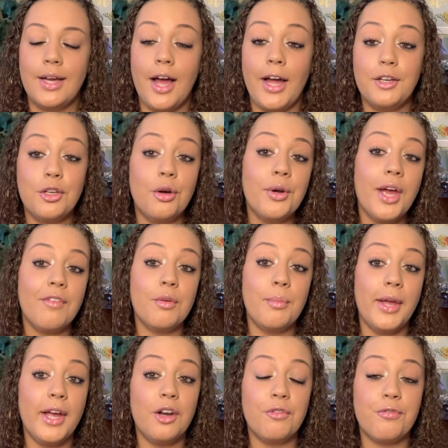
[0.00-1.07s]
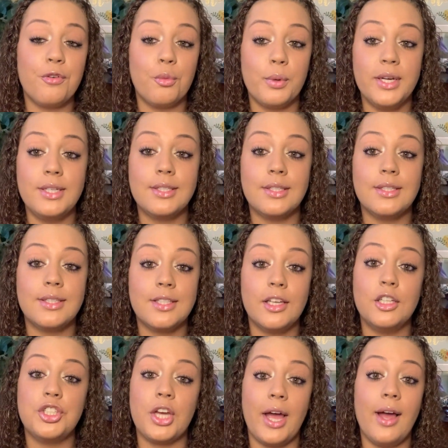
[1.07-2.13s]
I don't have a man for reasons
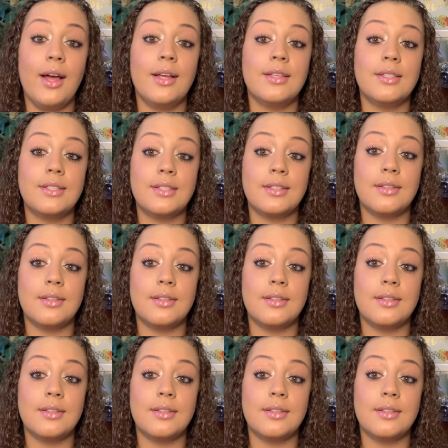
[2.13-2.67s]
such as